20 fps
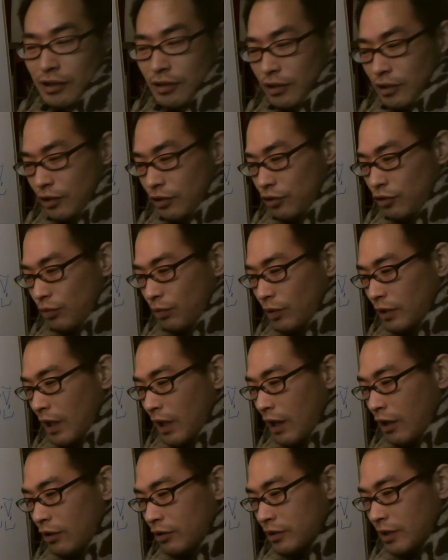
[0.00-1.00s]
In
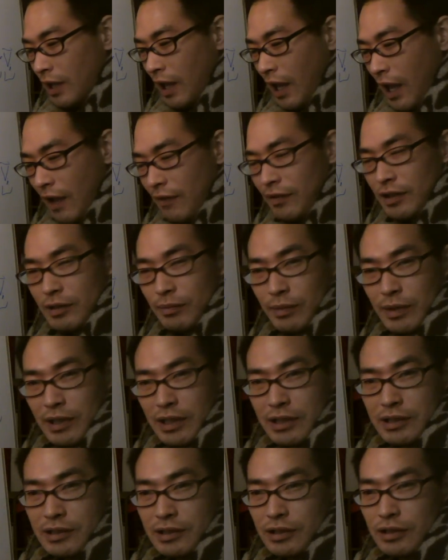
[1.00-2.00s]
humanology, heaven
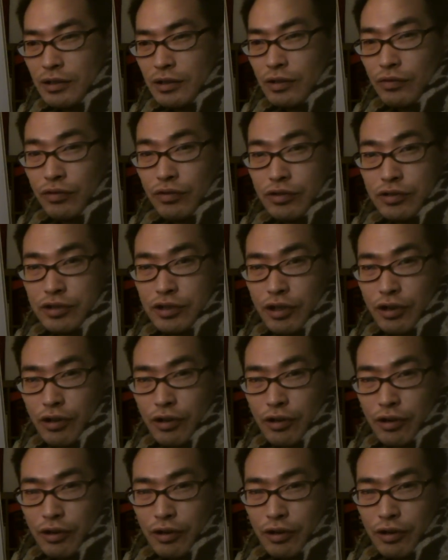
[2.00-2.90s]
means future.